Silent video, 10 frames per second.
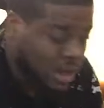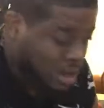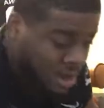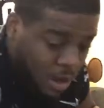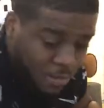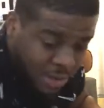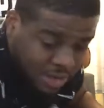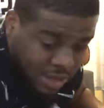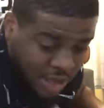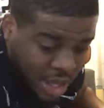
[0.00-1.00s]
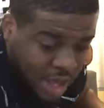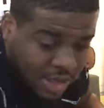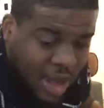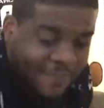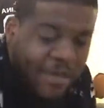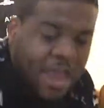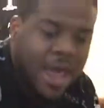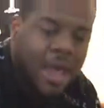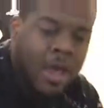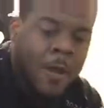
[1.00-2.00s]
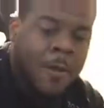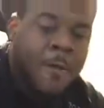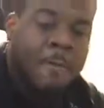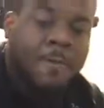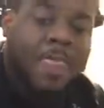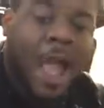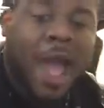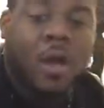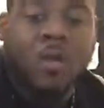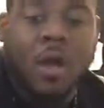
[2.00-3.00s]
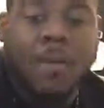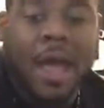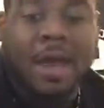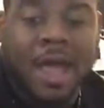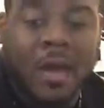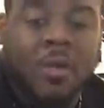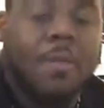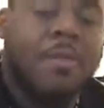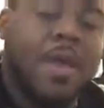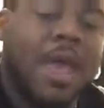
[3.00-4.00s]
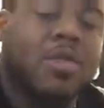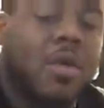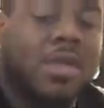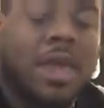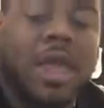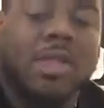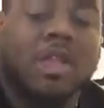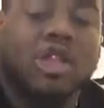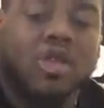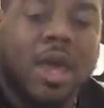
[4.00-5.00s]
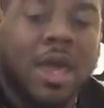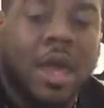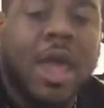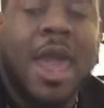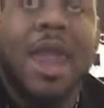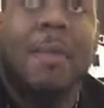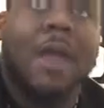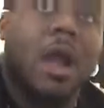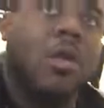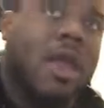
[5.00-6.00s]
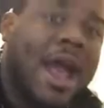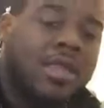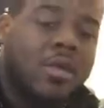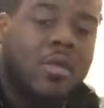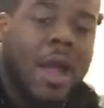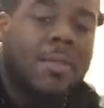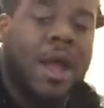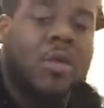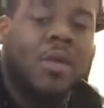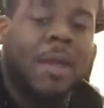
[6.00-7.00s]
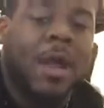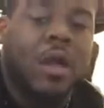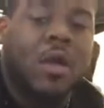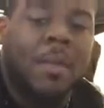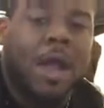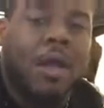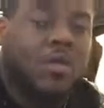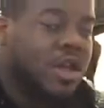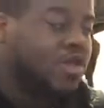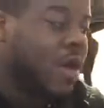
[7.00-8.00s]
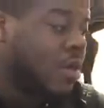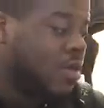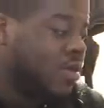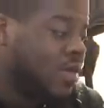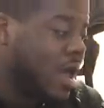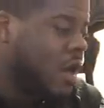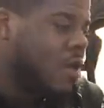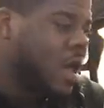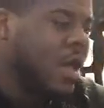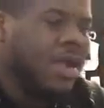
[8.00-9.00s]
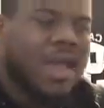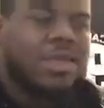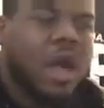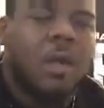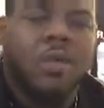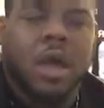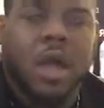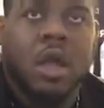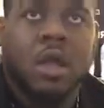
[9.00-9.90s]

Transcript: No bullshit. So I feel like I don't know about that one, but that's once again it's intriguing. And I'm not gonna lie to you. I'm not gonna discredit what you're saying, Quay. That's an upgrade.